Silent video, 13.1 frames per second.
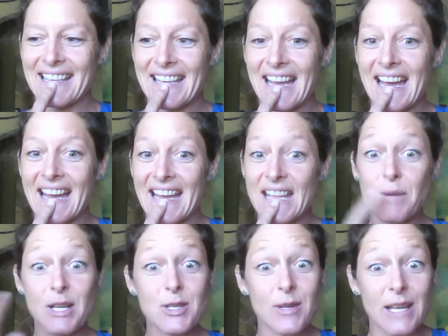Yeah, and
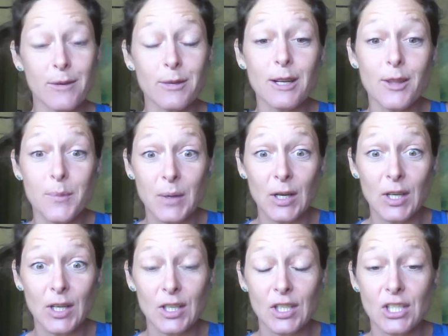when you get rid of the
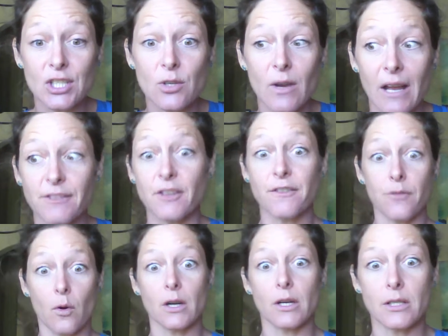purge, you have to
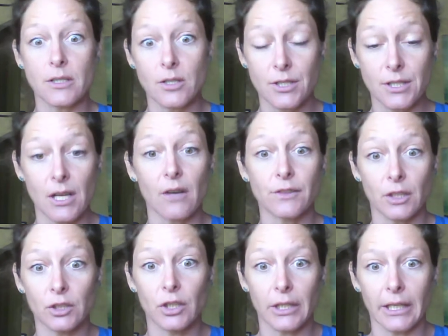force yourself to
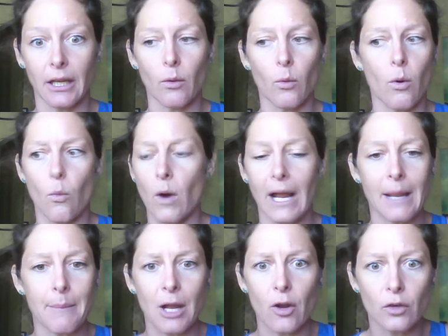look at, well, why
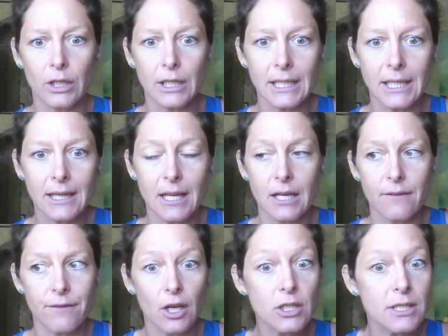am I overeating then?
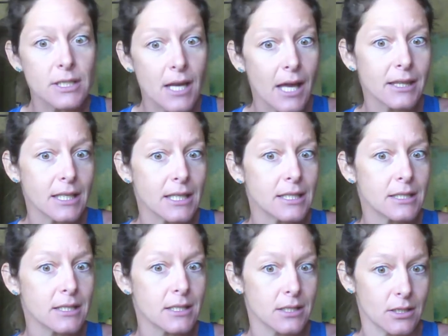If there's nothing
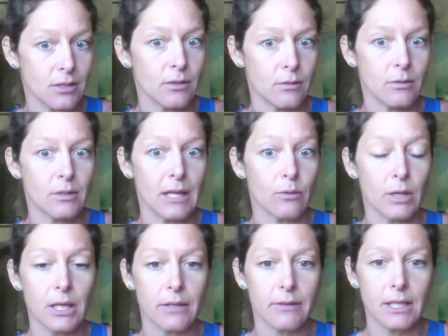to get
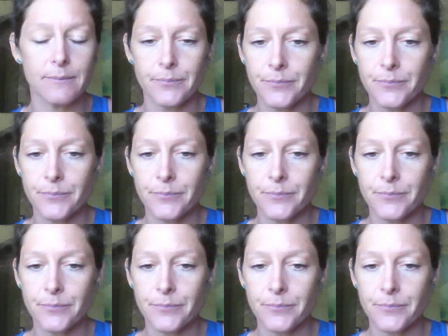rid of it.